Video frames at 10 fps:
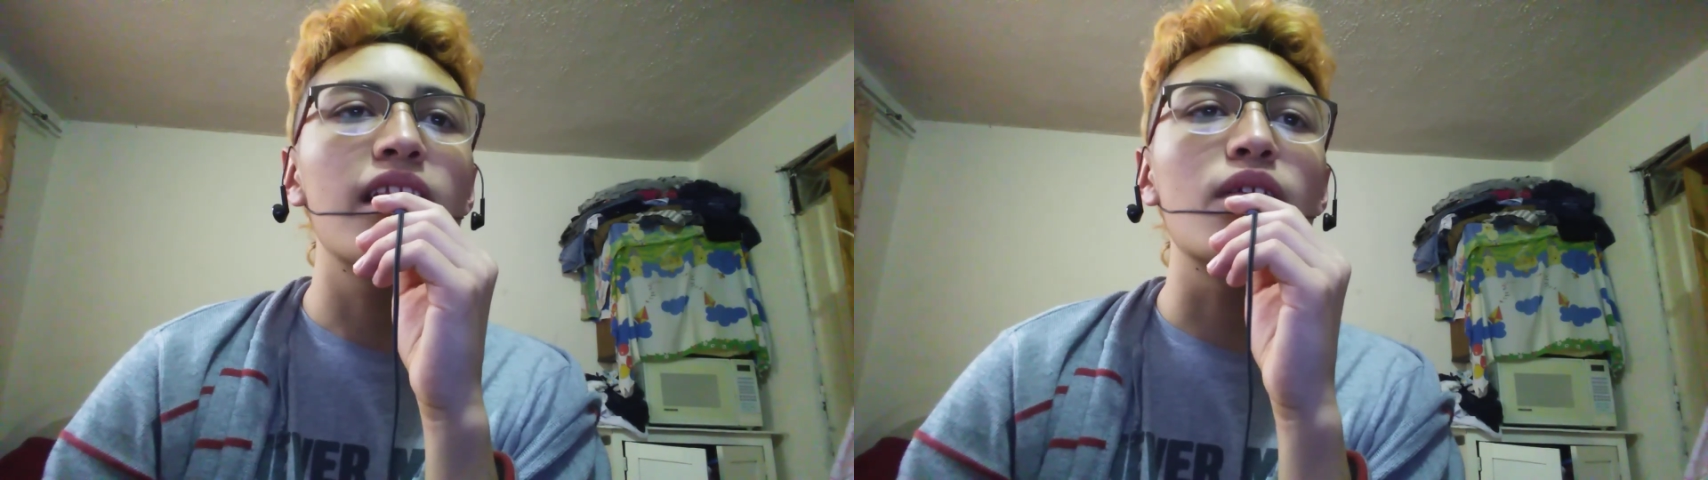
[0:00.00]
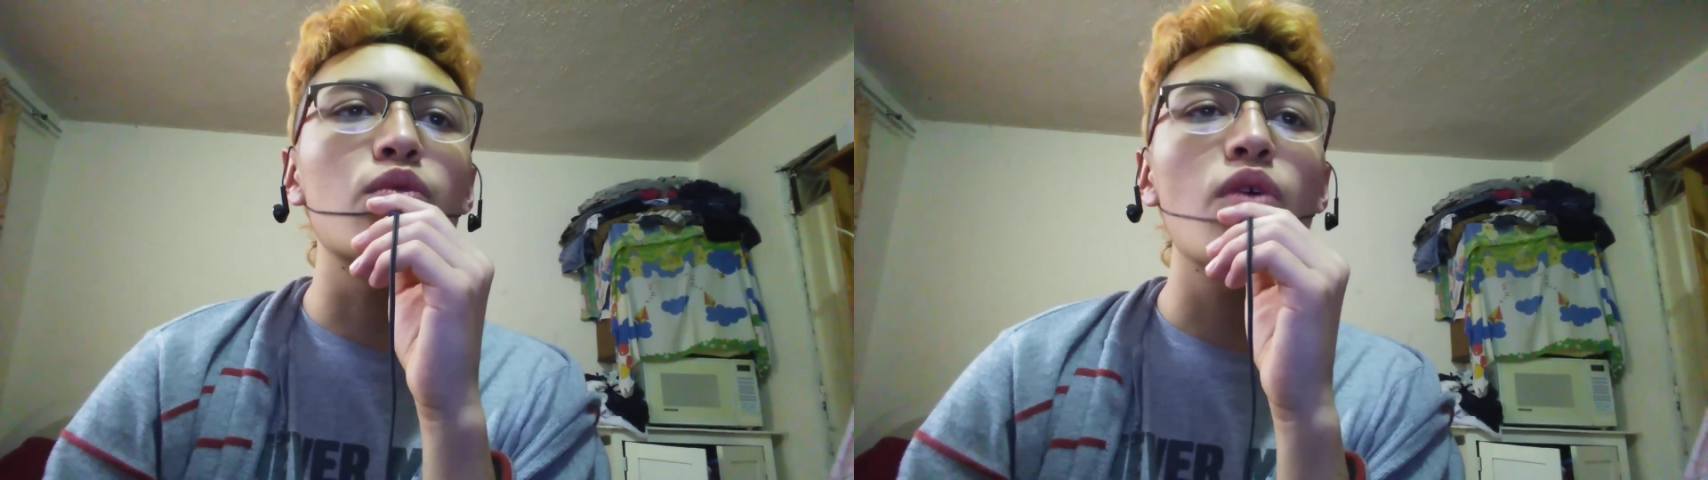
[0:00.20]

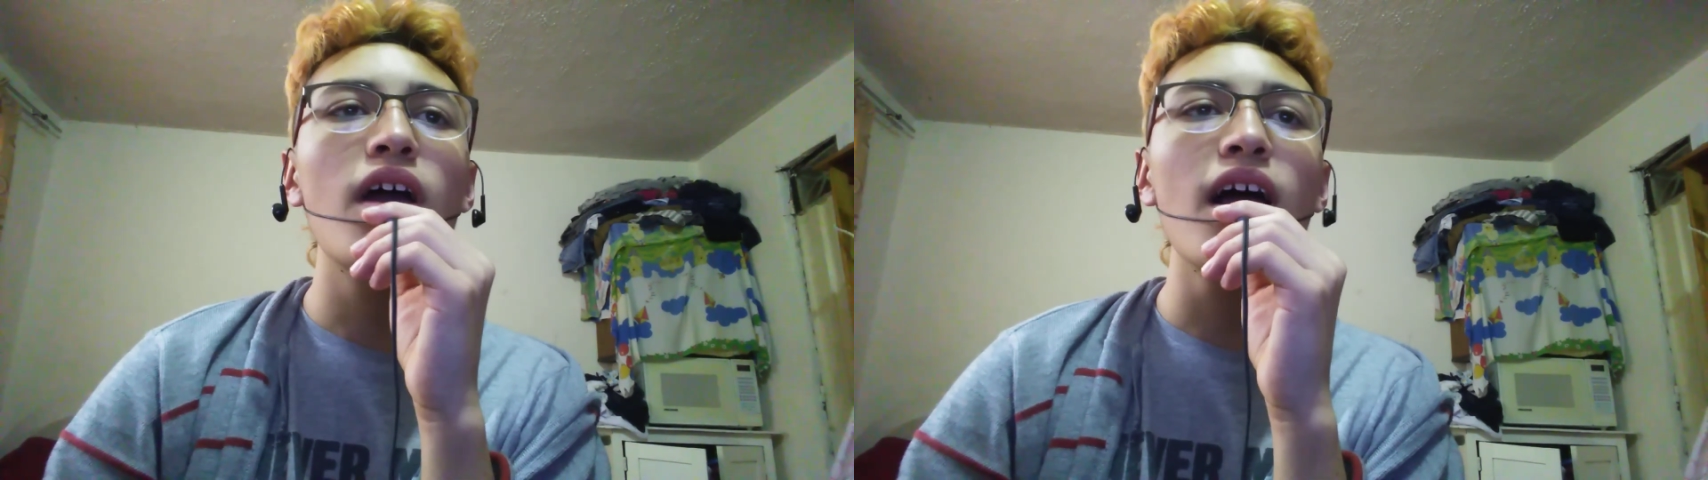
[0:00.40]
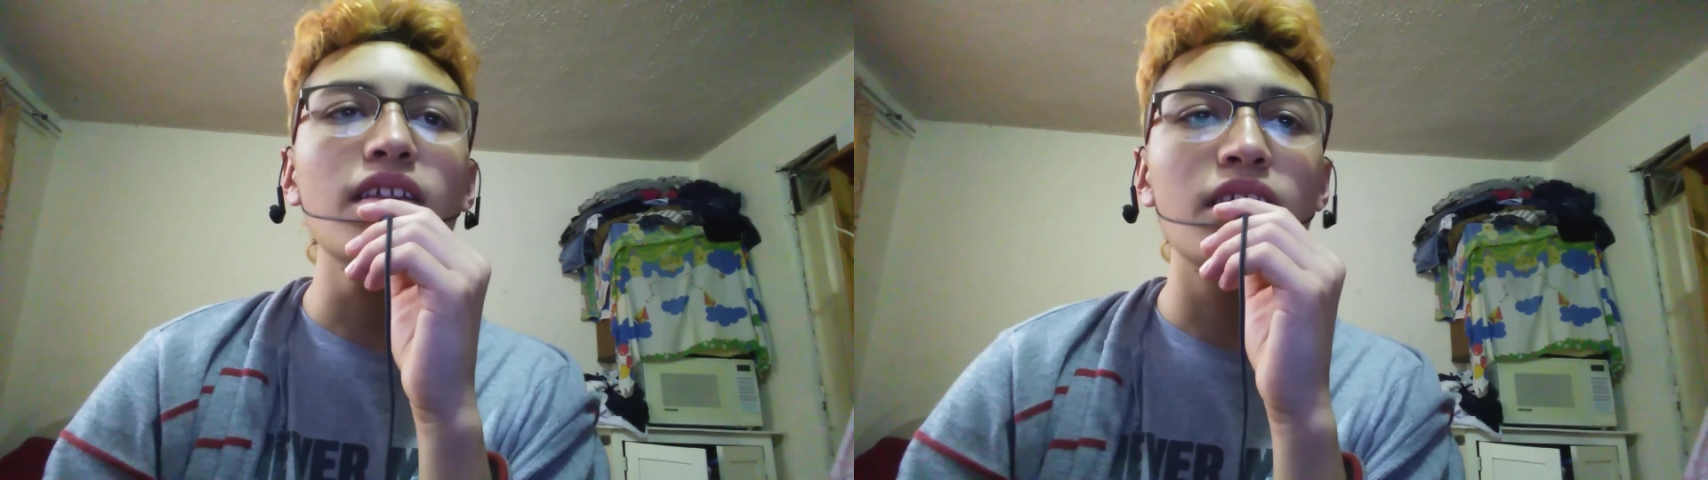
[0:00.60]

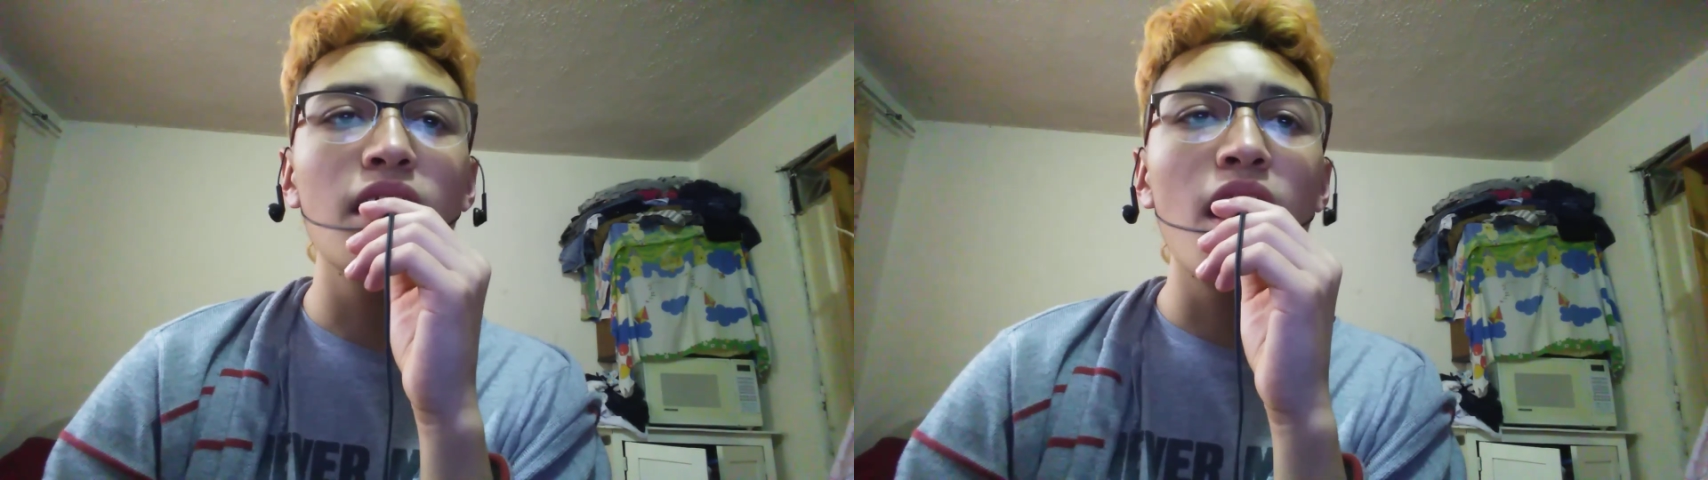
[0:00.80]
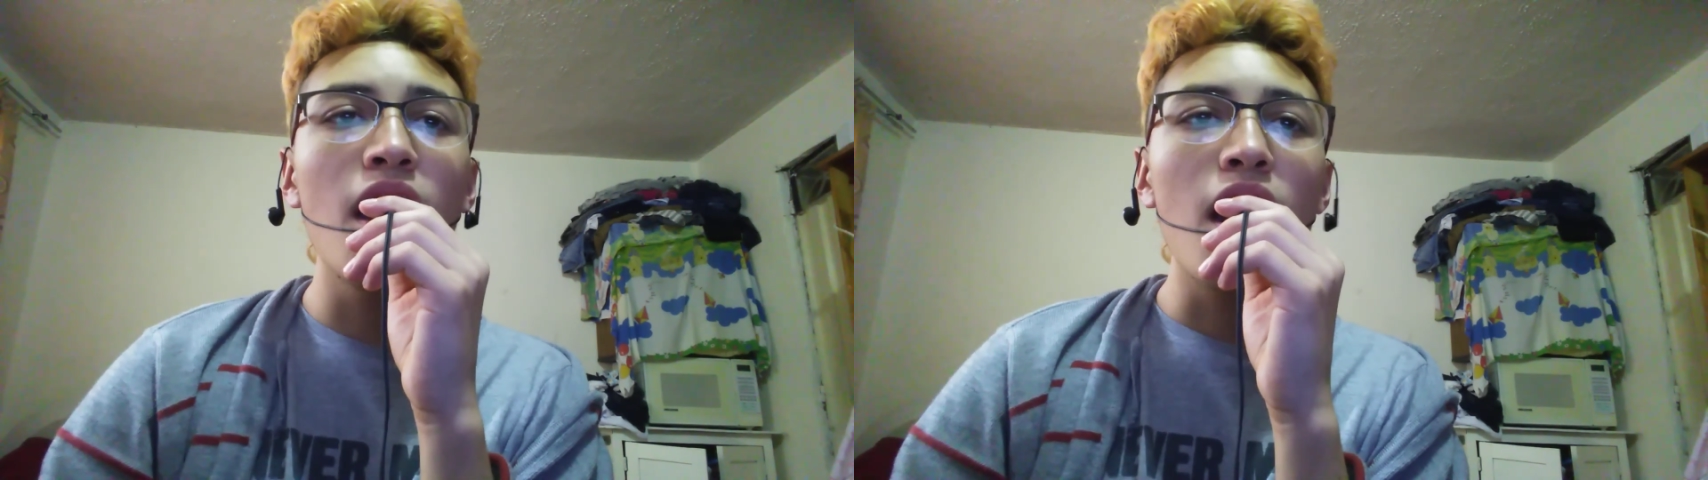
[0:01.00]
and
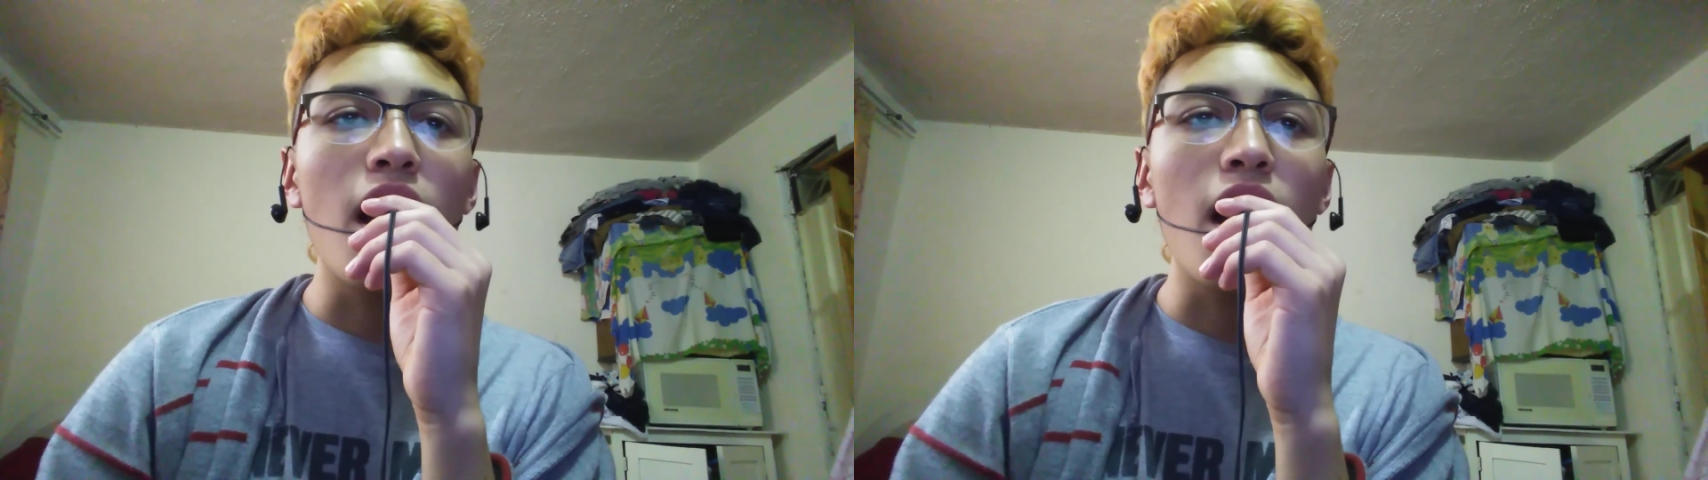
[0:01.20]
tourist